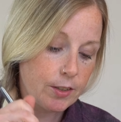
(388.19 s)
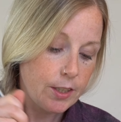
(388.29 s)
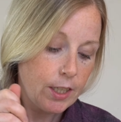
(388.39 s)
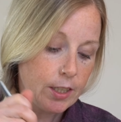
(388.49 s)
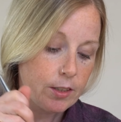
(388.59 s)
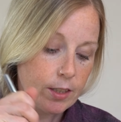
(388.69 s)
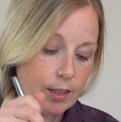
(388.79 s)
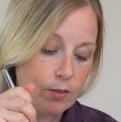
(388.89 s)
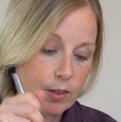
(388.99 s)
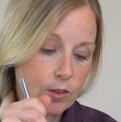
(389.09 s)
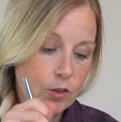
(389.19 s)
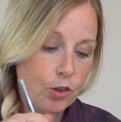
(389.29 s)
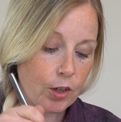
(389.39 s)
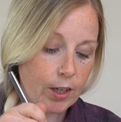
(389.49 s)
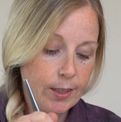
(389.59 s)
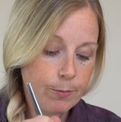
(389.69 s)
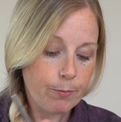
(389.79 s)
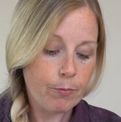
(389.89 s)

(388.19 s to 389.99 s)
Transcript: I'm gonna give this a try.